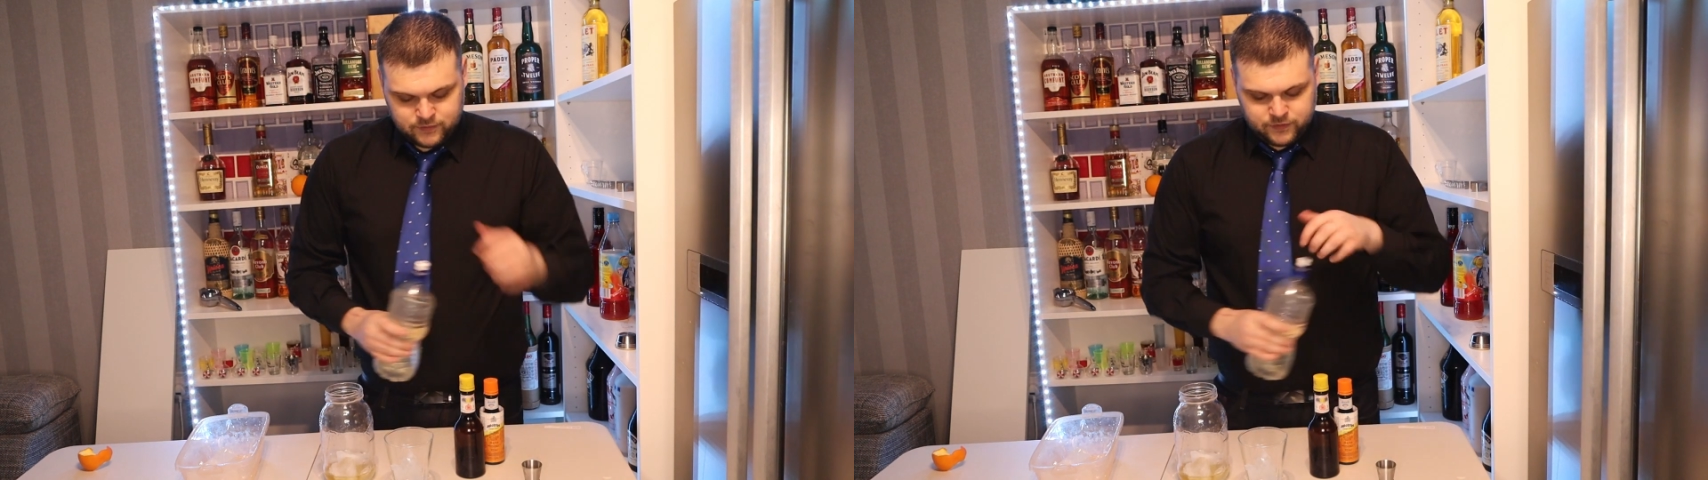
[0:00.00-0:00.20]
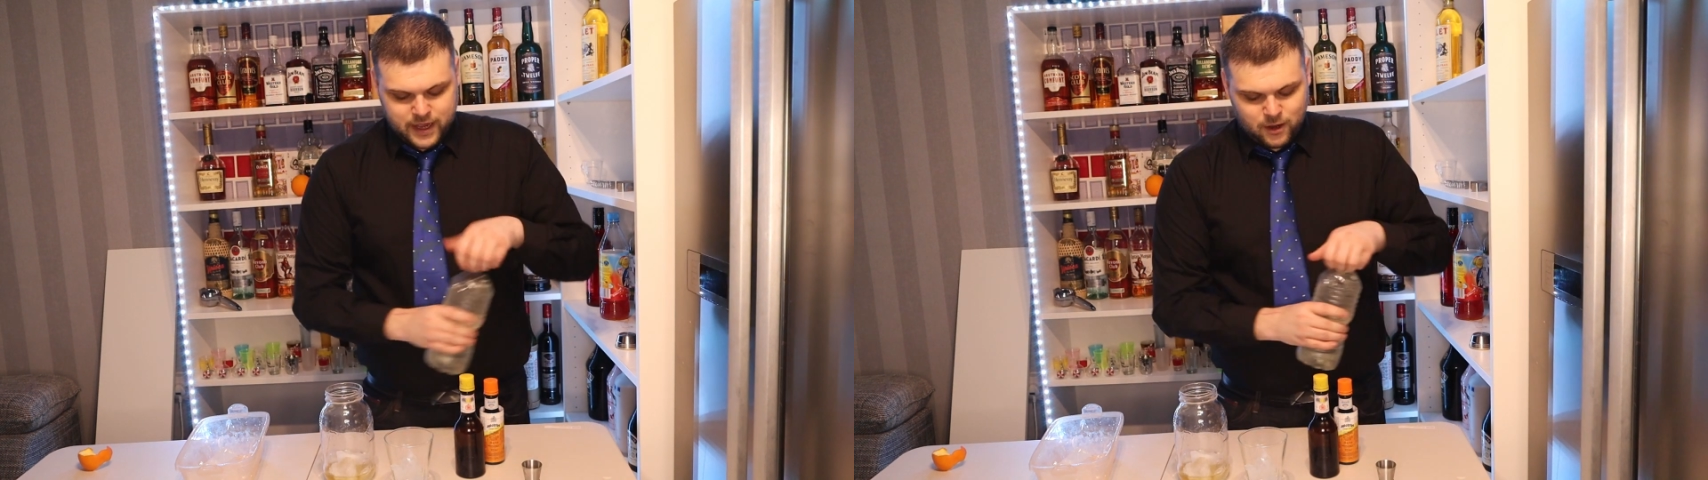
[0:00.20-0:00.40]

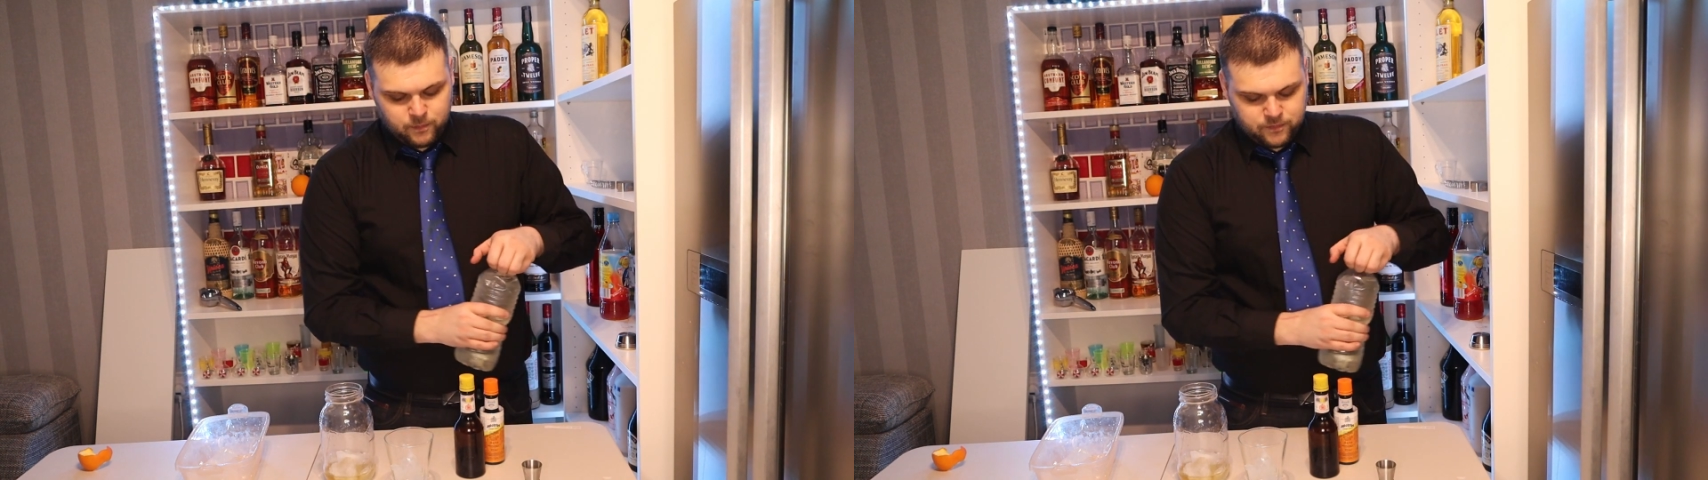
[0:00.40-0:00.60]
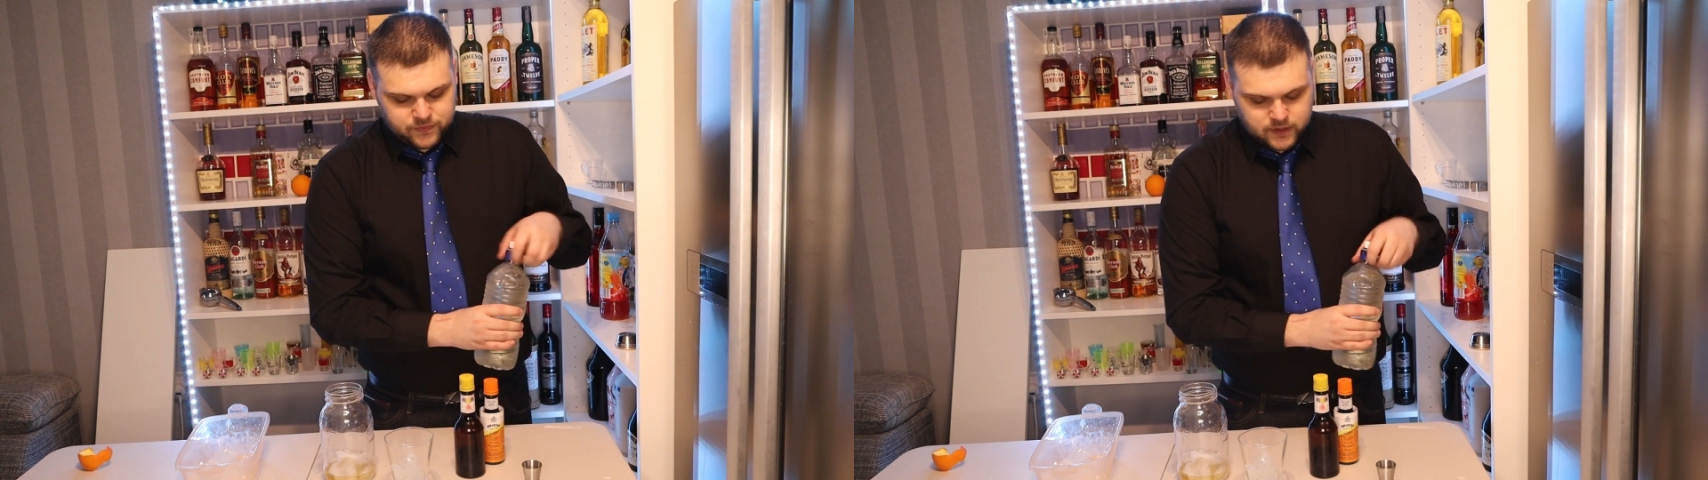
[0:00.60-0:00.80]
Now,
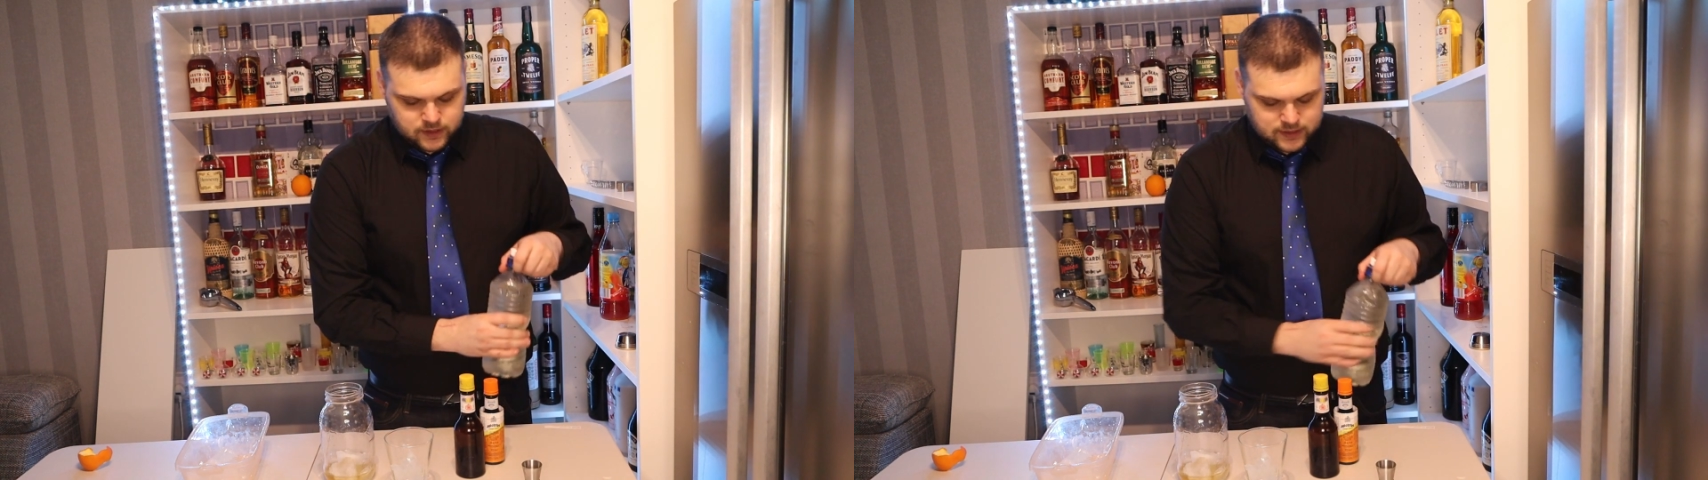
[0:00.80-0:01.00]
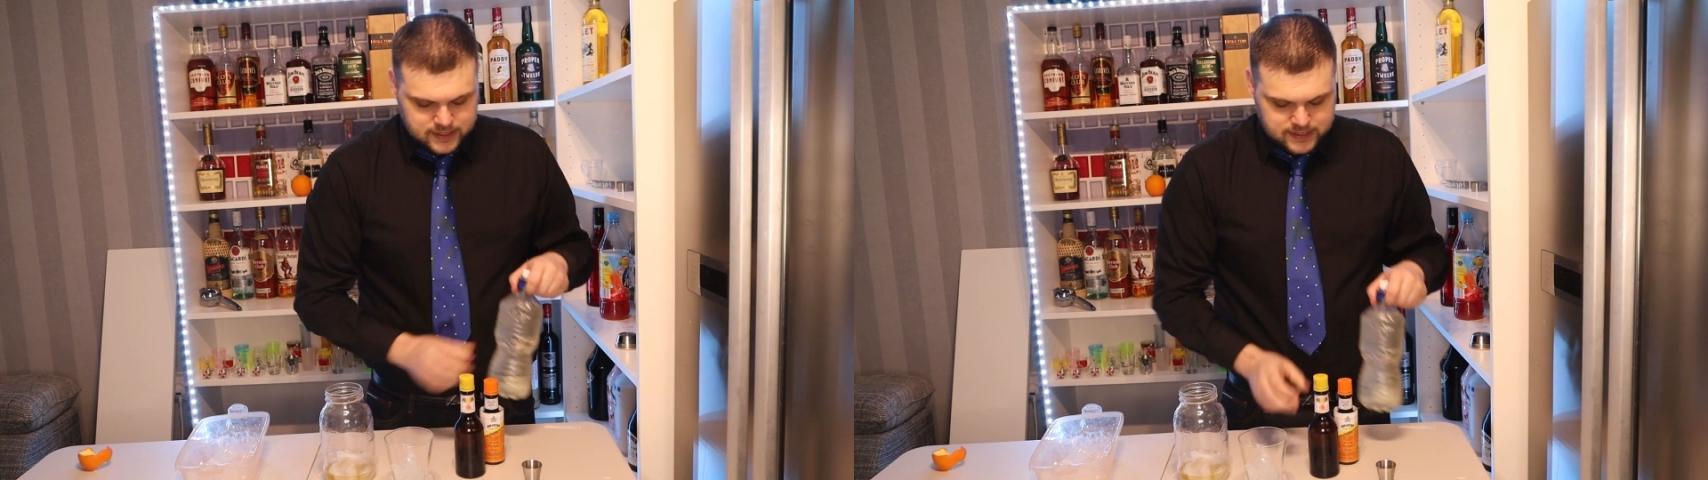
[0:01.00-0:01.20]

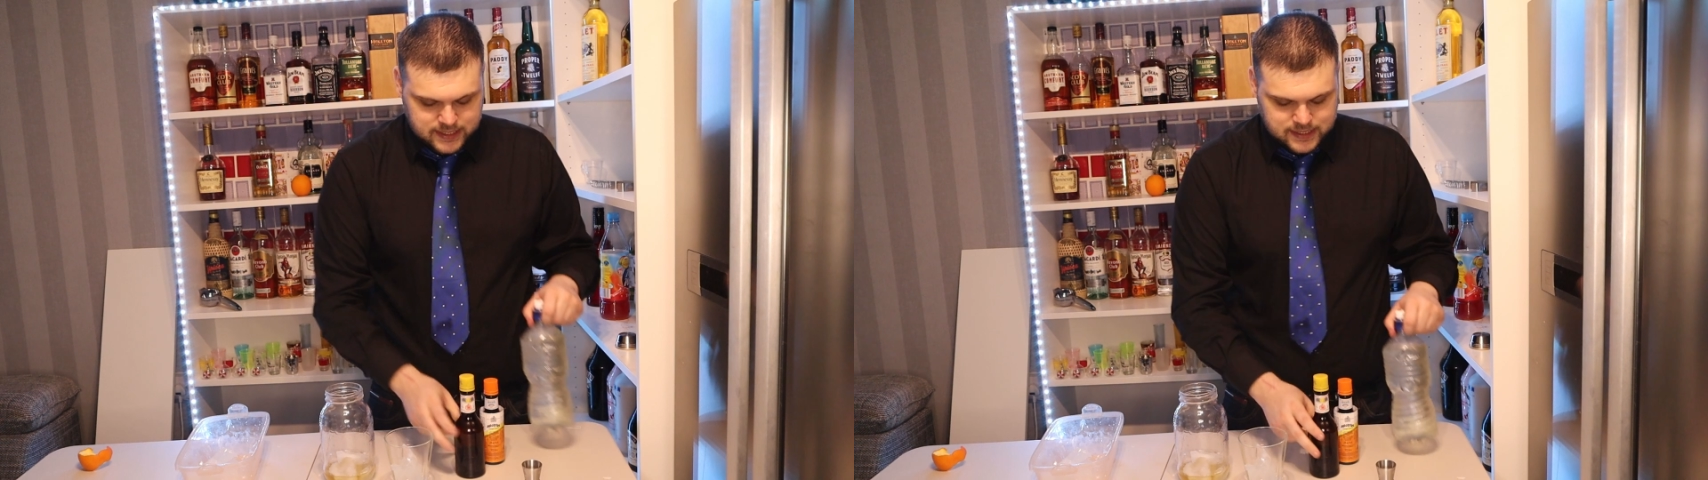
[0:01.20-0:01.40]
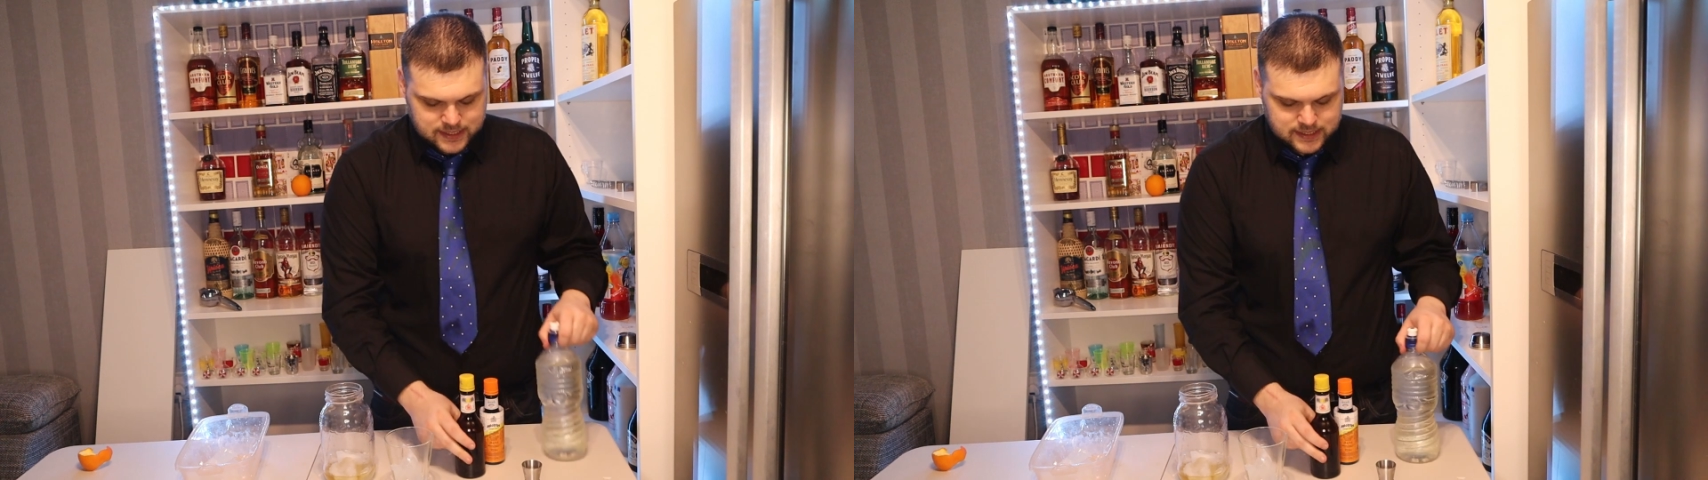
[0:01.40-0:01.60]
this
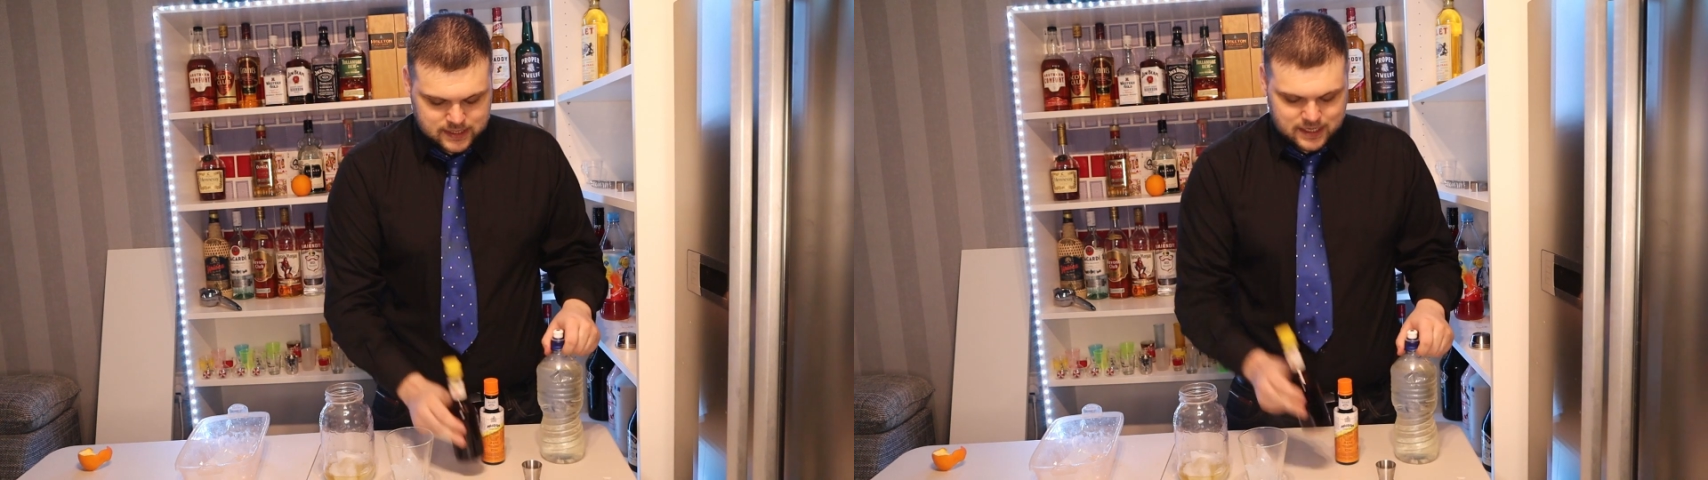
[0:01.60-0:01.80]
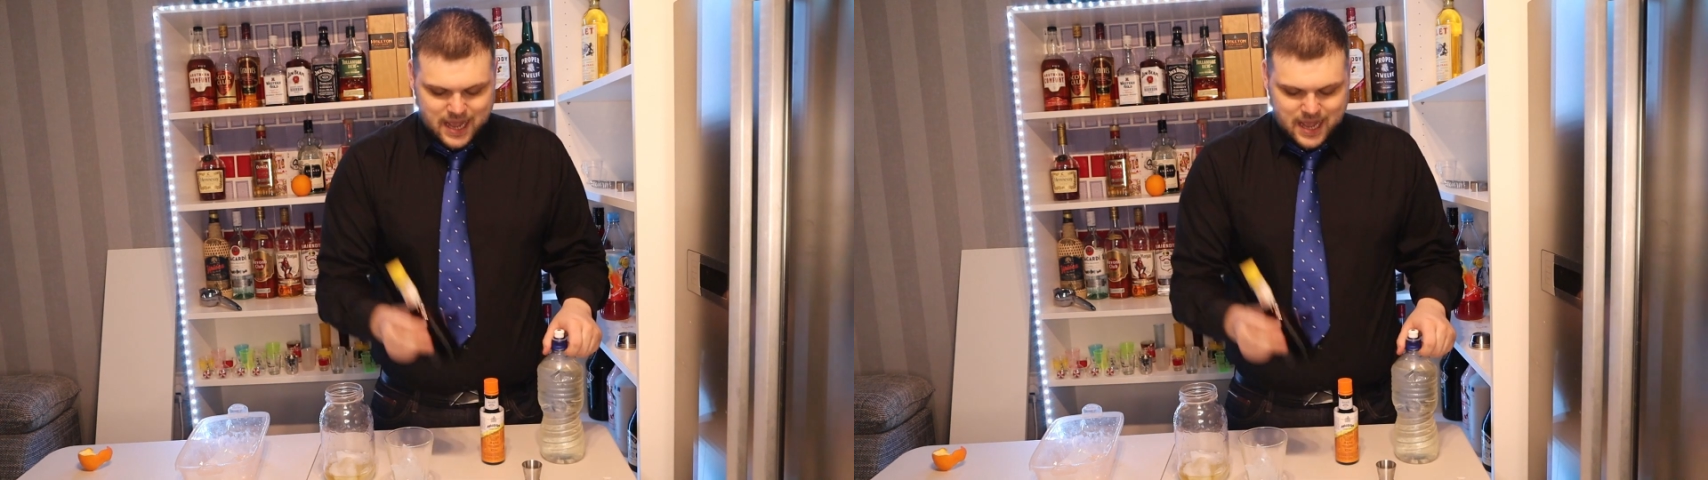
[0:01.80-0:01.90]
is